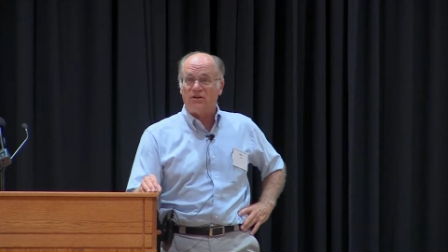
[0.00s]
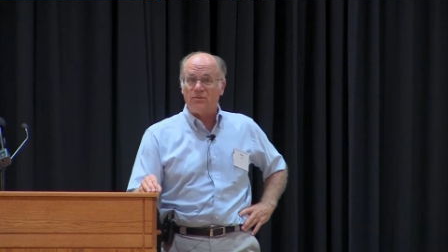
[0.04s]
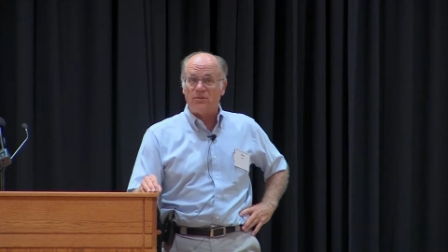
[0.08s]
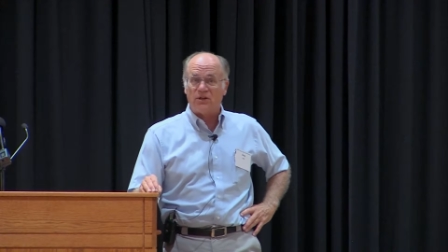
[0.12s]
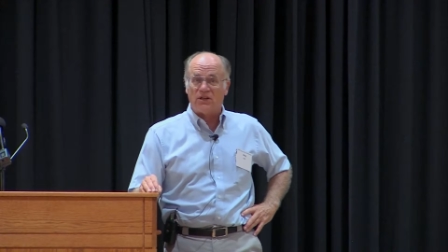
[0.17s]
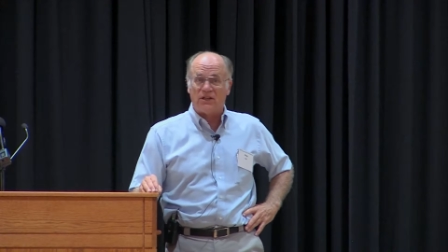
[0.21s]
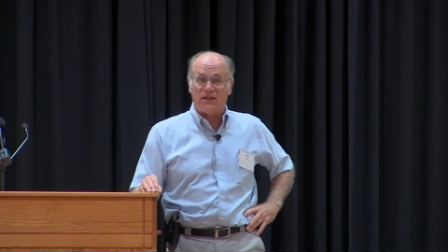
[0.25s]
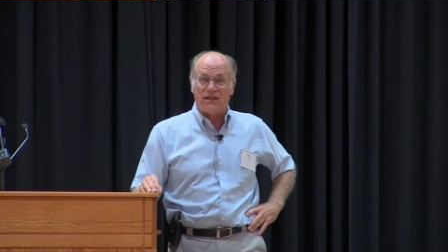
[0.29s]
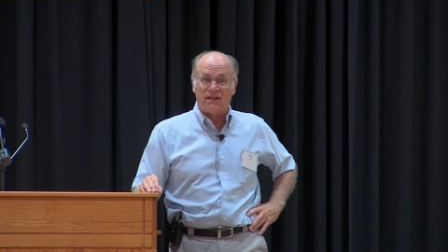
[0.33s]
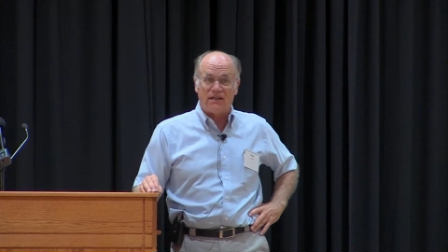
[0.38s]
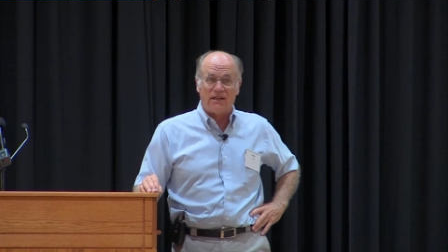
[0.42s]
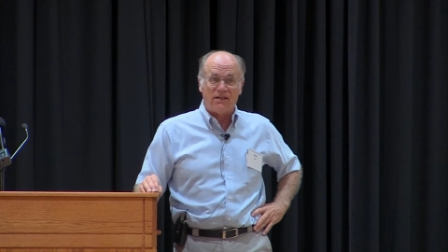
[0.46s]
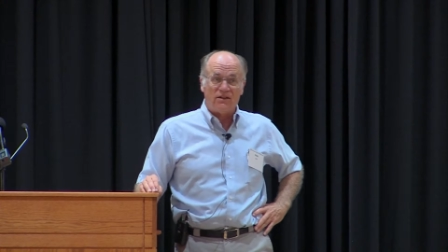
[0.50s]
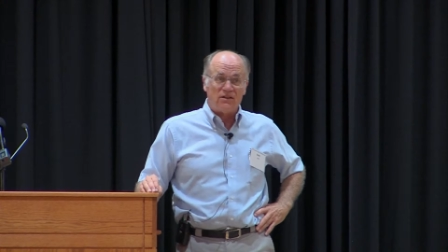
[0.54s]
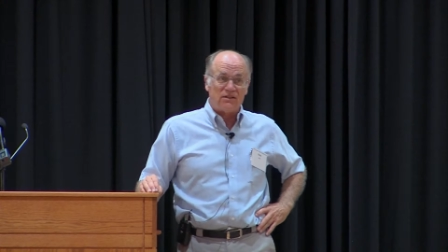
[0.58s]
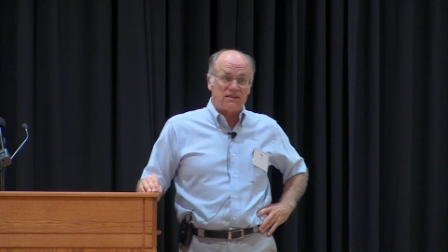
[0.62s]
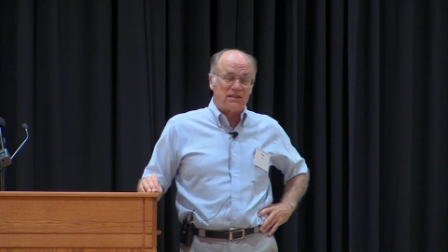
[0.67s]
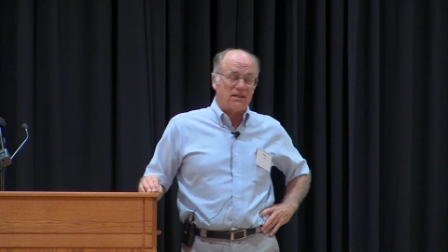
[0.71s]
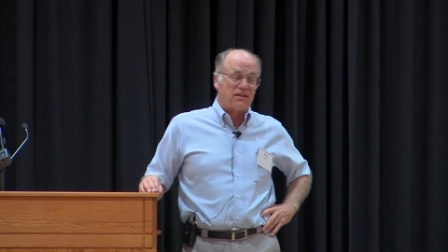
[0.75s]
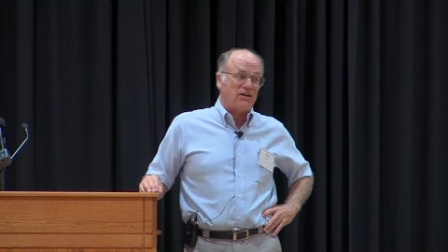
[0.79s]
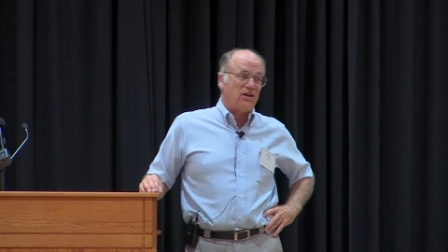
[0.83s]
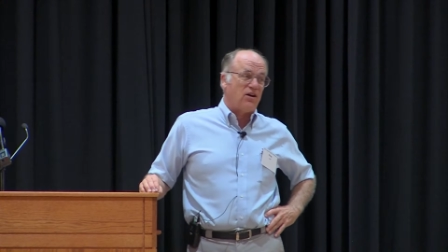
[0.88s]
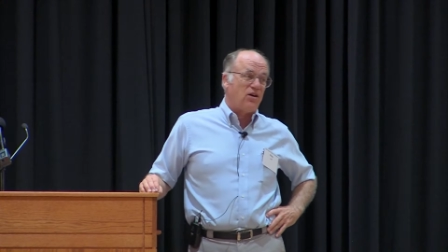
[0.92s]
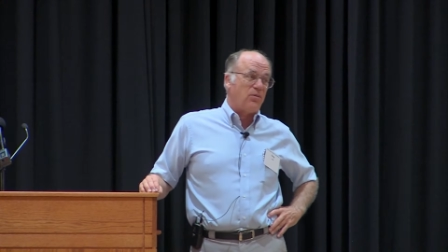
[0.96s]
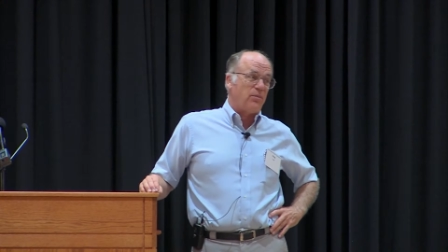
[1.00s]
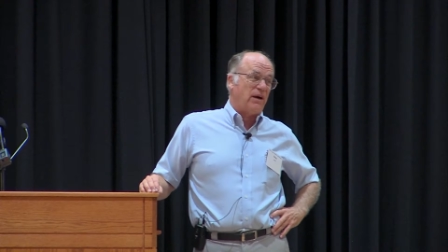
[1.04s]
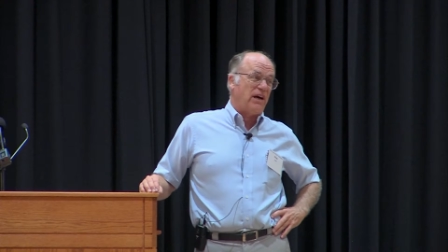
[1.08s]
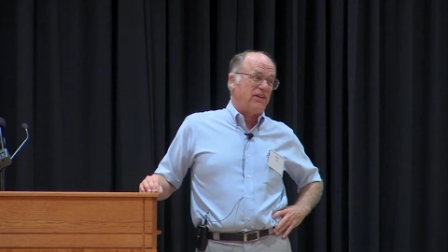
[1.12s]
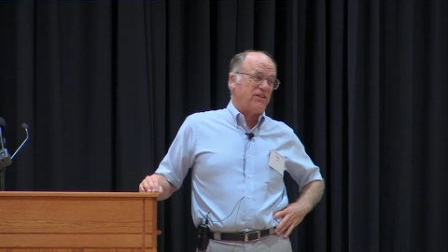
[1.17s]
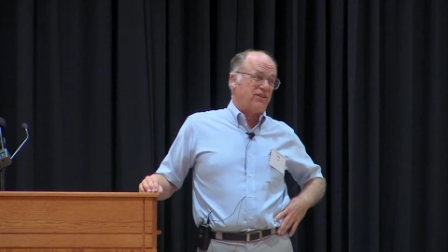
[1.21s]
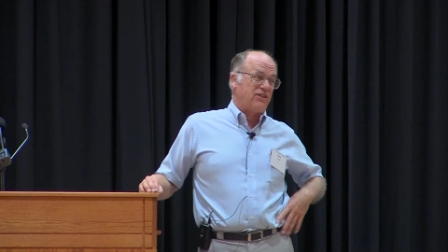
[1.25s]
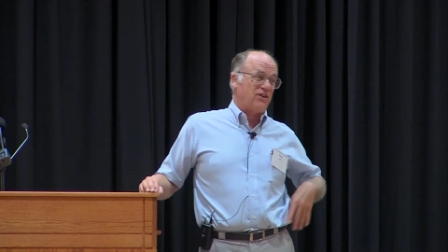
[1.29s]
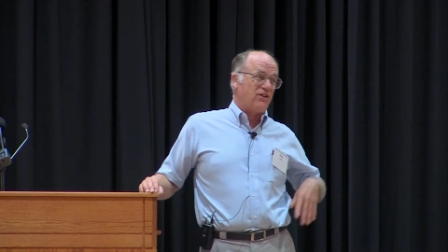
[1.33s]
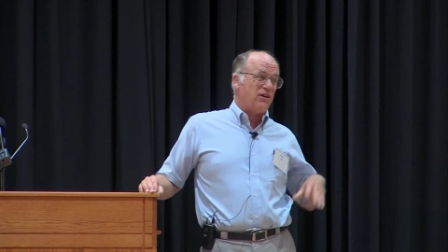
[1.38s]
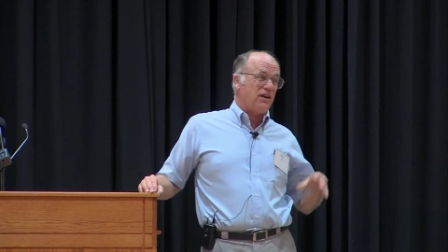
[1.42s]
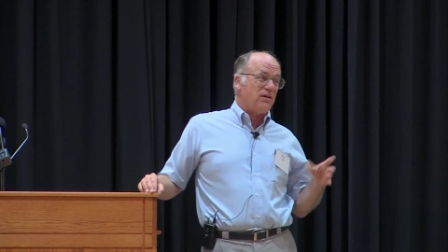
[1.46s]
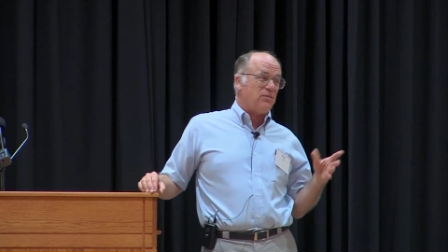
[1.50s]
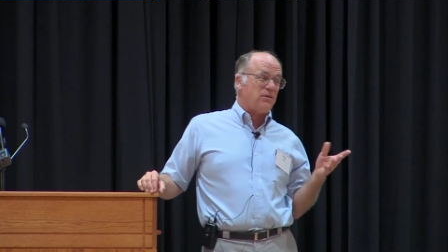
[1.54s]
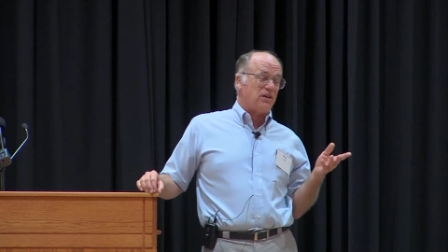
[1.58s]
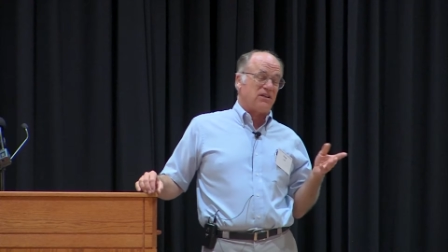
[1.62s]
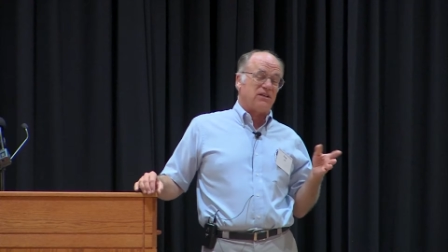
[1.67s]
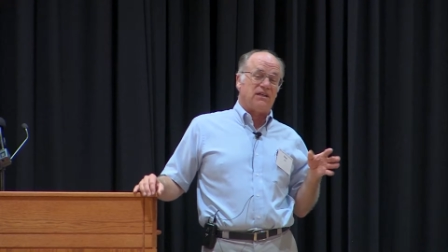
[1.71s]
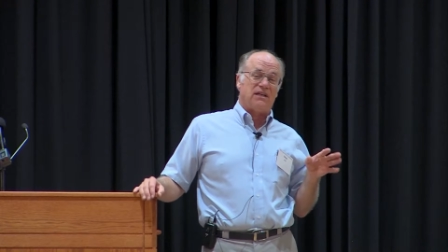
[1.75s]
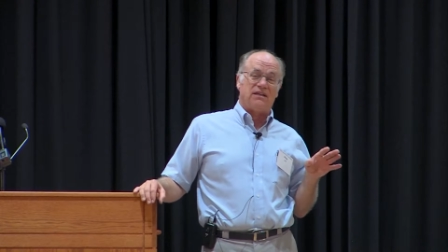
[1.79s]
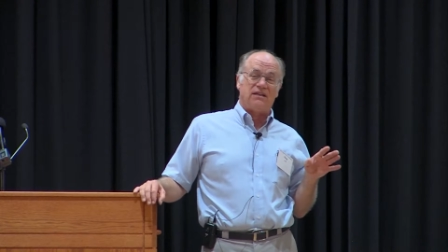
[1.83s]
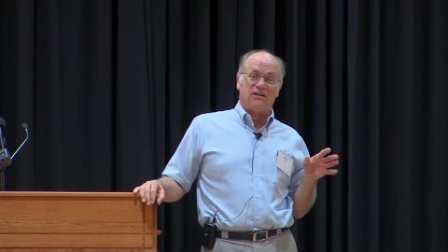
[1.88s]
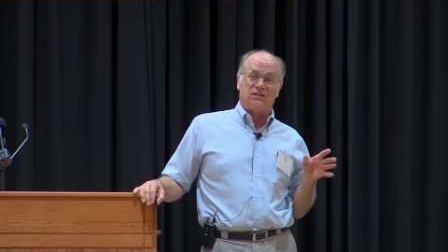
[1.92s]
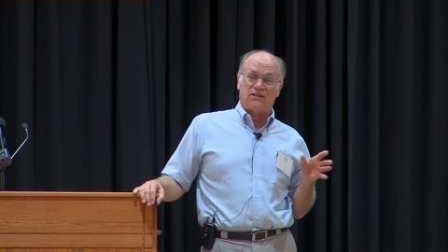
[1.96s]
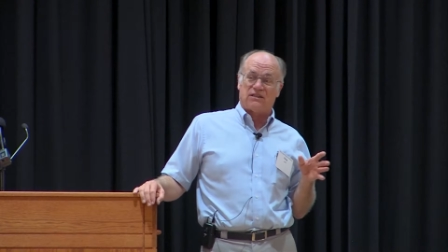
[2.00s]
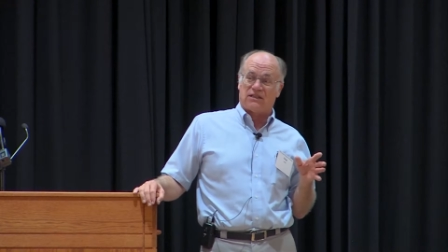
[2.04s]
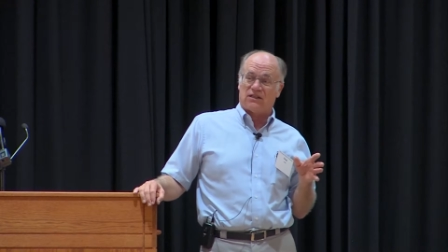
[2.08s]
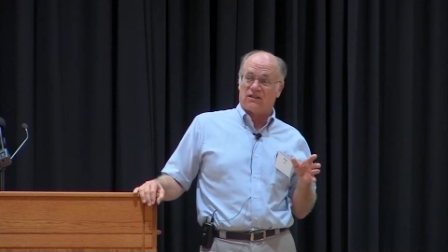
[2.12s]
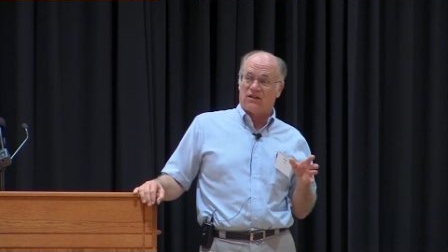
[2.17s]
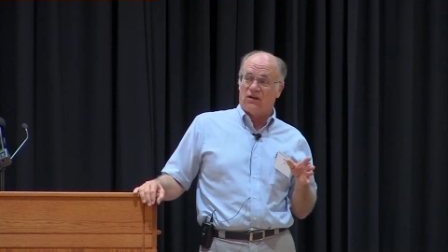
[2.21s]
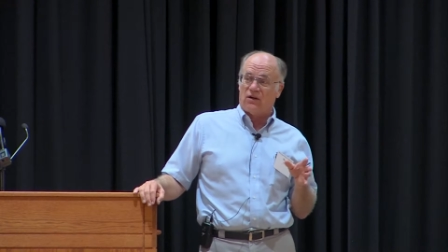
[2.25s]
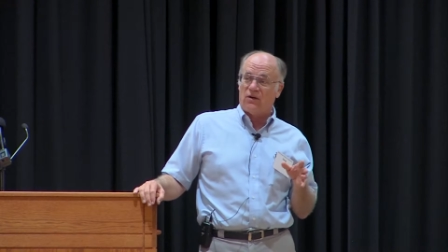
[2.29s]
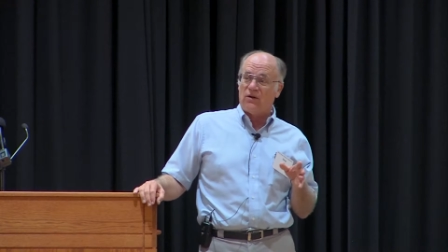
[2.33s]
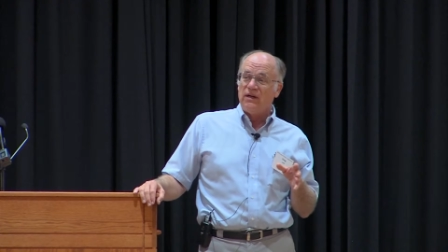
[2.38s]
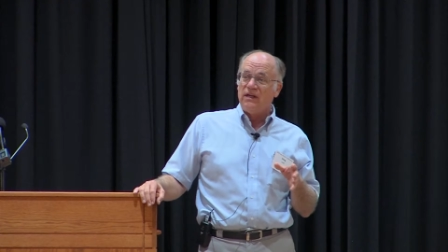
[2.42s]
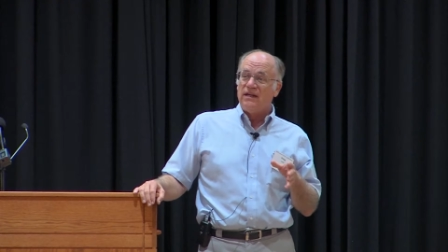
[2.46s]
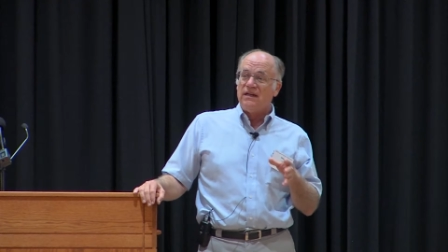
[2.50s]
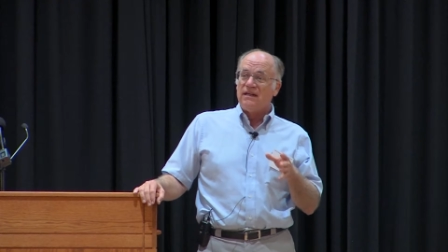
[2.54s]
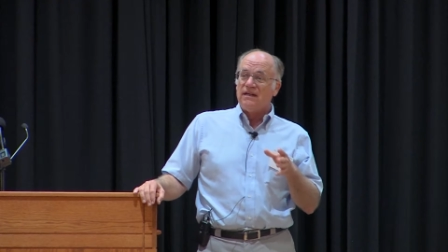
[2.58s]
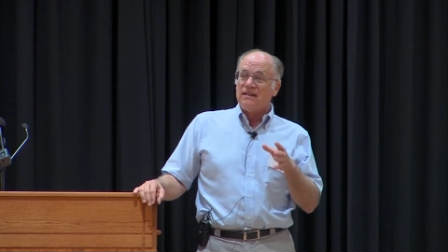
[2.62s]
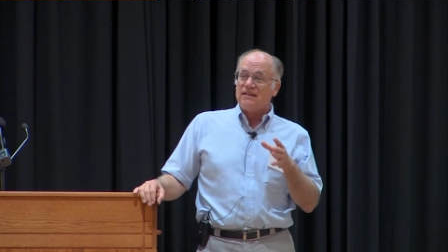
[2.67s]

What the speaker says: million years ago, about 30 million years ago,